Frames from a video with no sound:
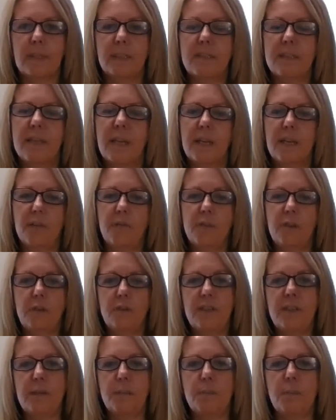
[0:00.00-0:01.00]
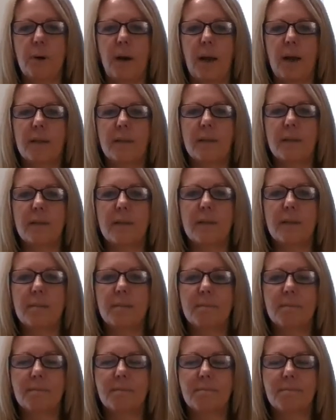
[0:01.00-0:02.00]
take a few deep breaths,
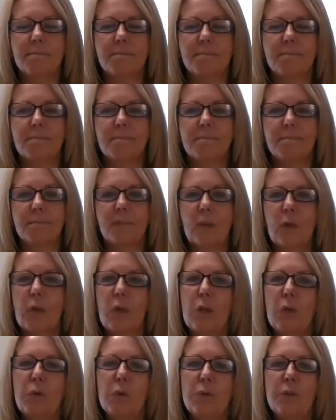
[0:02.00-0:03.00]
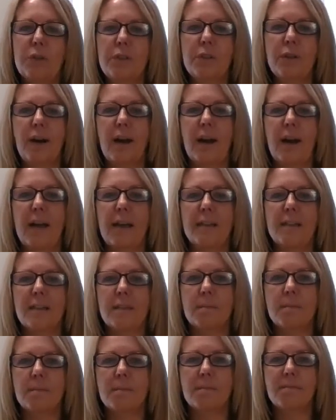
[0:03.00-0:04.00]
close your eyes,
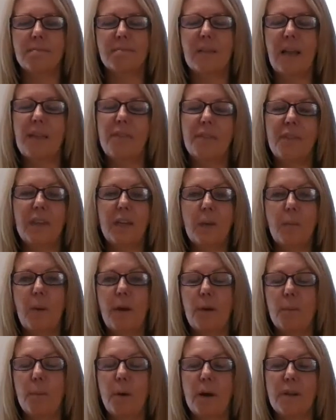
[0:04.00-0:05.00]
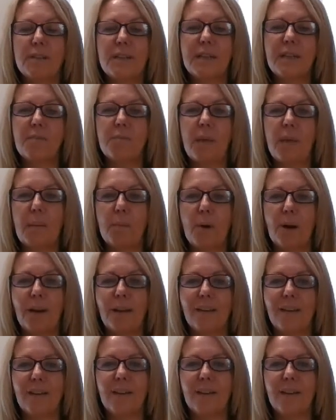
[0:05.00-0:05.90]
and think about a positive memory.